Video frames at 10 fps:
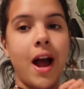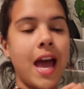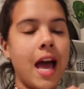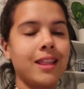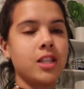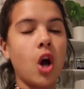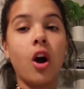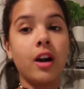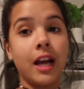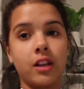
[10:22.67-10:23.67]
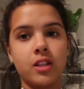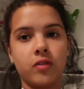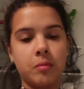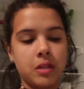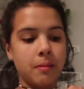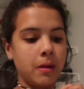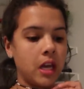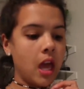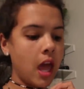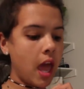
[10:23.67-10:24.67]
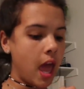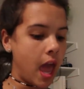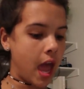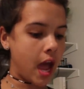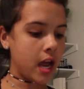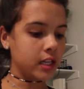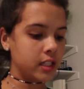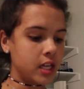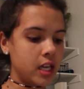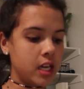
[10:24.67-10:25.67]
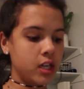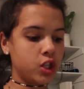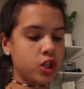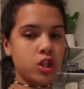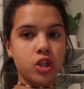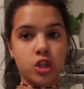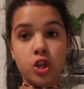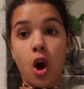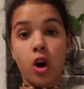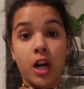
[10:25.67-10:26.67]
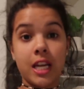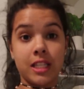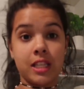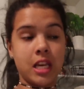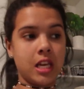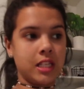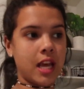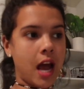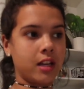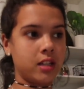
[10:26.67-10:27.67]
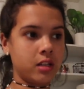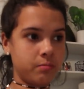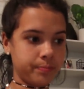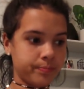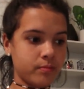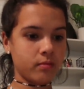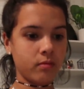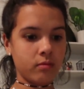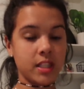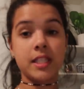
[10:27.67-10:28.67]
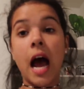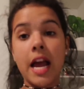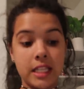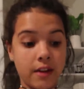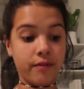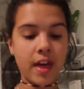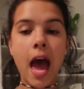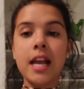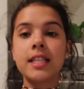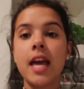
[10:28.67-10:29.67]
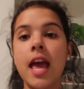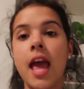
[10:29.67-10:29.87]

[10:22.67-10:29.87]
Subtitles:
I had this heart necklace from somebody, and each star is the exact size of that.